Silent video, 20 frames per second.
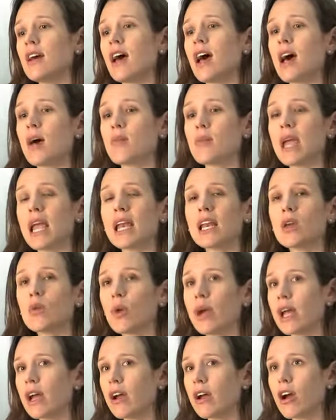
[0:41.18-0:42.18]
um,
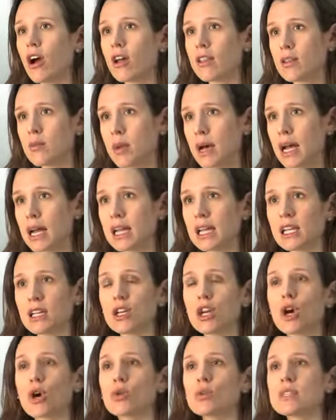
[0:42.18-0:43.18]
anywhere on the body,
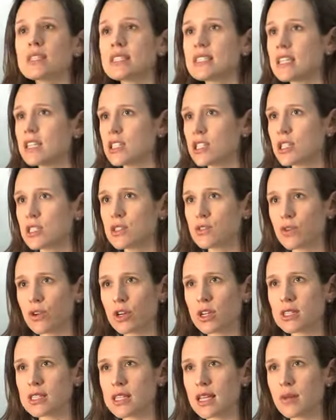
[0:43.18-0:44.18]
no stitches, for
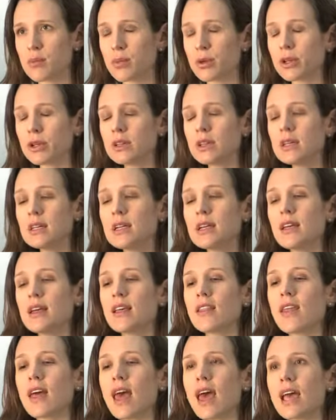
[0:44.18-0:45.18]
example.
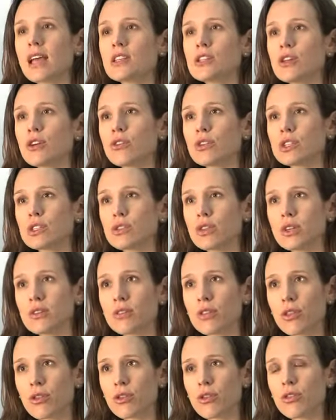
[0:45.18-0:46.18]
The eggs are
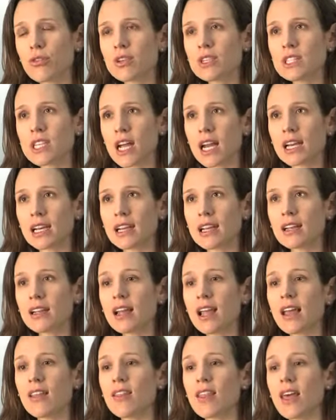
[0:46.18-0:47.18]
retrieved through the vagina
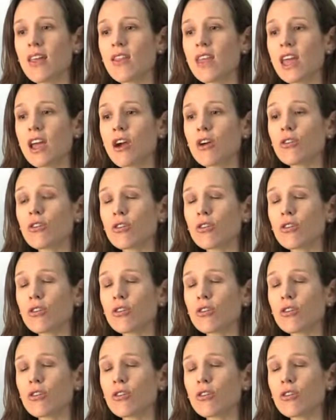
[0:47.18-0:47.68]
and then they are